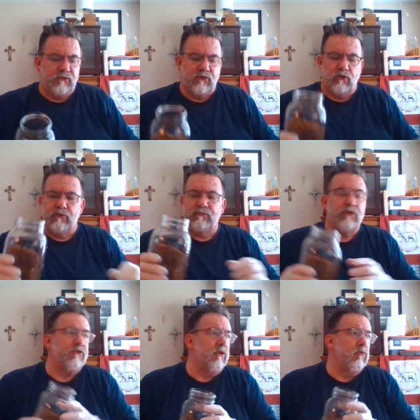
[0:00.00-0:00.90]
So the
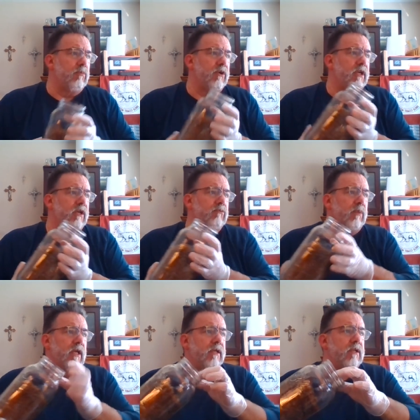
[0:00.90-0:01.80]
first thing we're putting in his
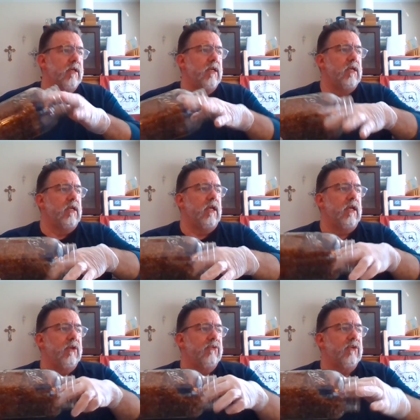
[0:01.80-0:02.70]
blend
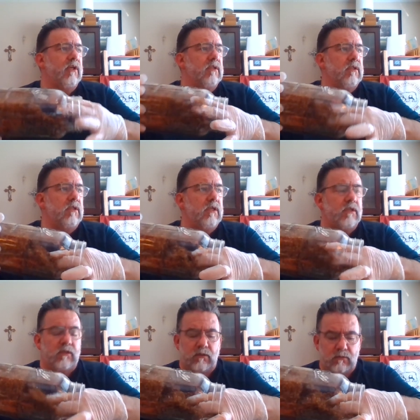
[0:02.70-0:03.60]
is a
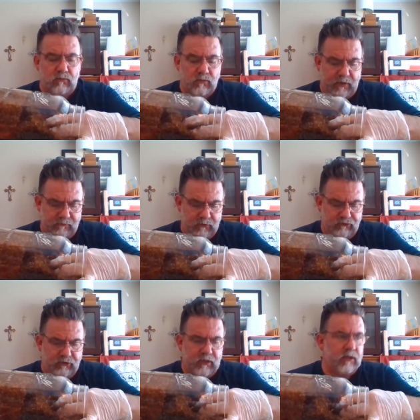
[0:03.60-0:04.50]
little red
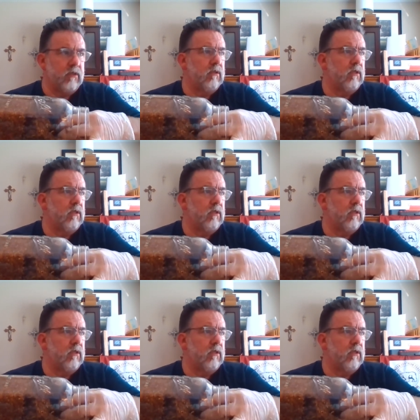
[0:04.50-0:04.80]
Virginia.